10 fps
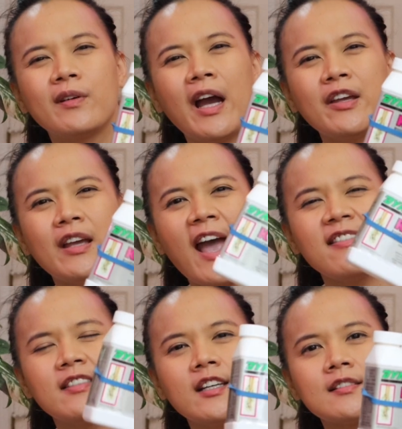I
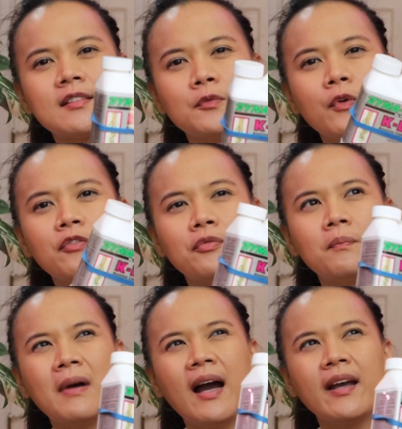add this with
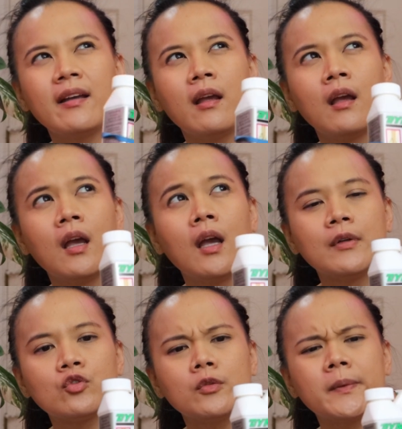my
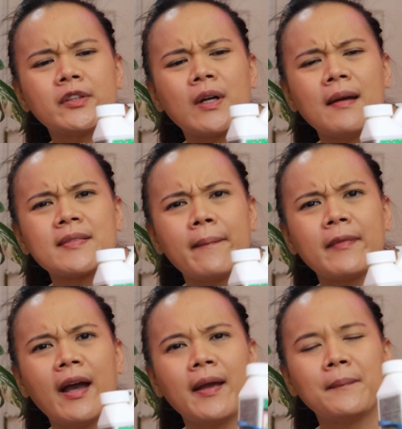super drive
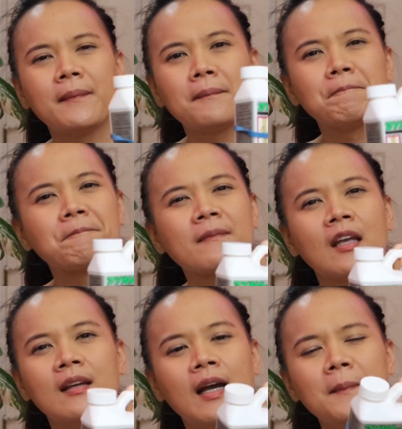sometimes.
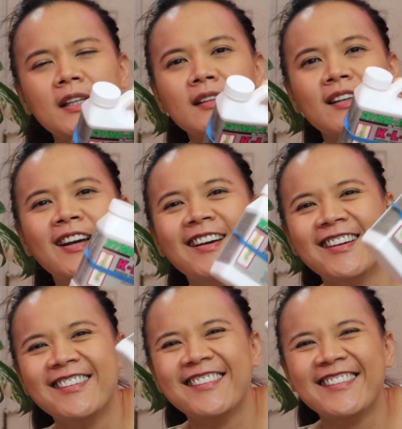I mean,
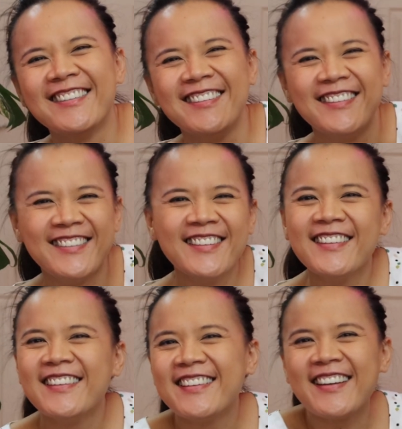
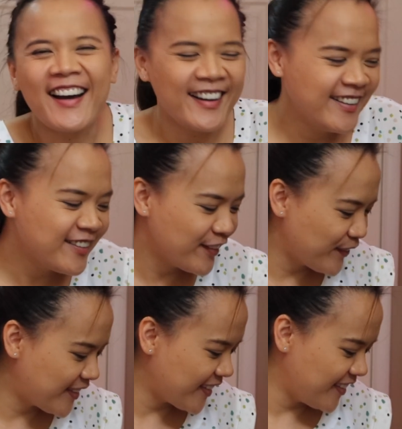yeah, I need
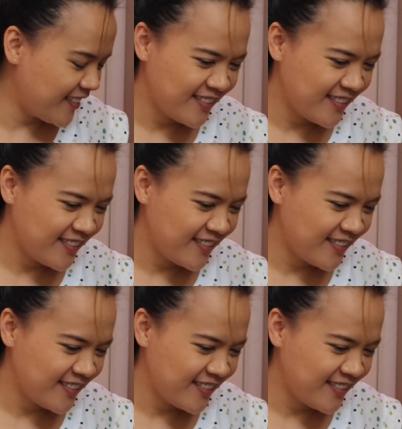those things.